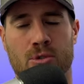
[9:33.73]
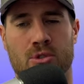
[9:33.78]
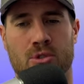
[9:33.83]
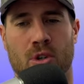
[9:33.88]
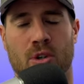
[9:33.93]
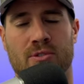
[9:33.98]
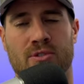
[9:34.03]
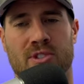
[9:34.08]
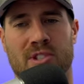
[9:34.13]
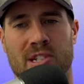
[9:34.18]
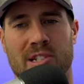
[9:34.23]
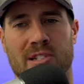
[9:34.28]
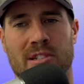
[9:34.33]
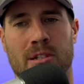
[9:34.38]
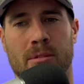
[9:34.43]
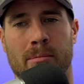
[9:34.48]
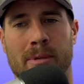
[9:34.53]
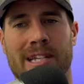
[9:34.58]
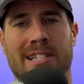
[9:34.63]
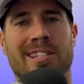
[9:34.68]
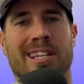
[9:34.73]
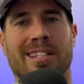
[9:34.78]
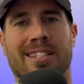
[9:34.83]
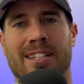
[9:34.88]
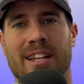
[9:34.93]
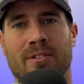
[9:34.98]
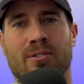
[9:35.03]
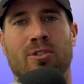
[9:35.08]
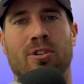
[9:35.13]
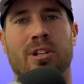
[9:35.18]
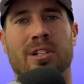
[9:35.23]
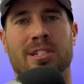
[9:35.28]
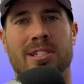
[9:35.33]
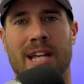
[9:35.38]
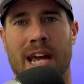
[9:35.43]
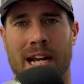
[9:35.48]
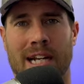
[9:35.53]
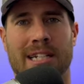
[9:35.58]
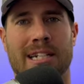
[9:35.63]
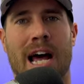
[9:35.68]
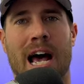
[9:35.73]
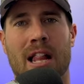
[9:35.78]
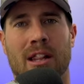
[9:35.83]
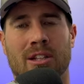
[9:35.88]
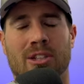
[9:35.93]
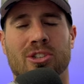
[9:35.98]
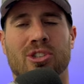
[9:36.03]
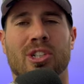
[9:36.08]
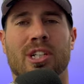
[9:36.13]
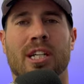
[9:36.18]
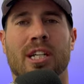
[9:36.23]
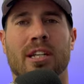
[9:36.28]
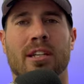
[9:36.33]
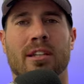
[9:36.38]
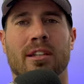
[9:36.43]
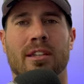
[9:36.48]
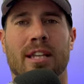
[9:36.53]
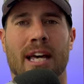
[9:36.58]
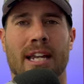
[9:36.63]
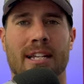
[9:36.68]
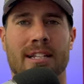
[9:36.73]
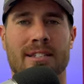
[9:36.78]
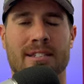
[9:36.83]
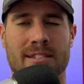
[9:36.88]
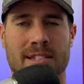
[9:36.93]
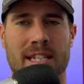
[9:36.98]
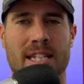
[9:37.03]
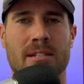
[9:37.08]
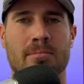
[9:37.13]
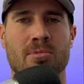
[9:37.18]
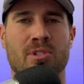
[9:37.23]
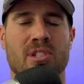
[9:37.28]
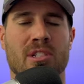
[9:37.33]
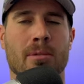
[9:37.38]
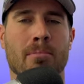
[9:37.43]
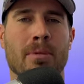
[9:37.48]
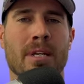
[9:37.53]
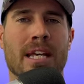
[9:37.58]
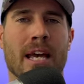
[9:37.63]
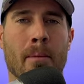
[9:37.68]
surf system is a different technology that it seems to be